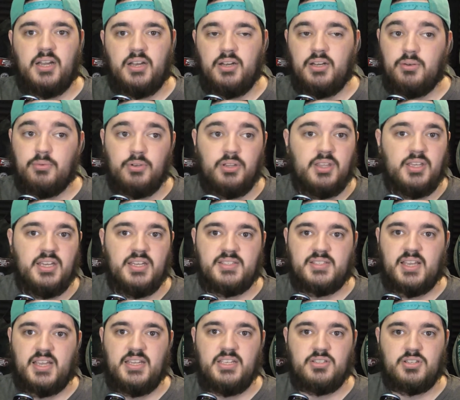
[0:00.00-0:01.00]
He really
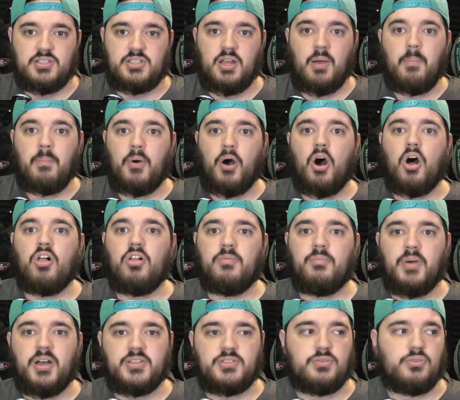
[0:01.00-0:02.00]
is. Like, he's just a ball of
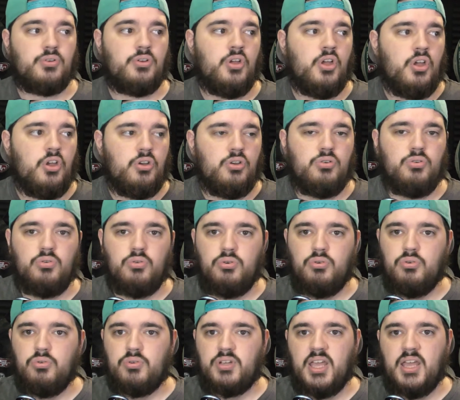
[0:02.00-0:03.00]
muscle
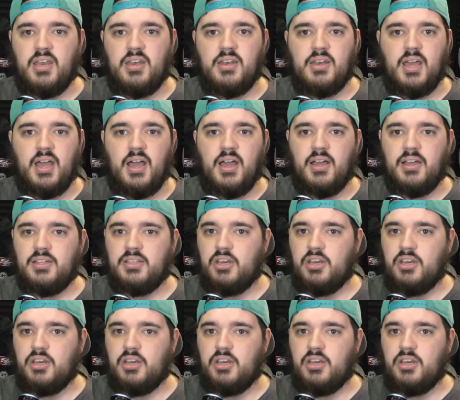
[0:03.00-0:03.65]
who can,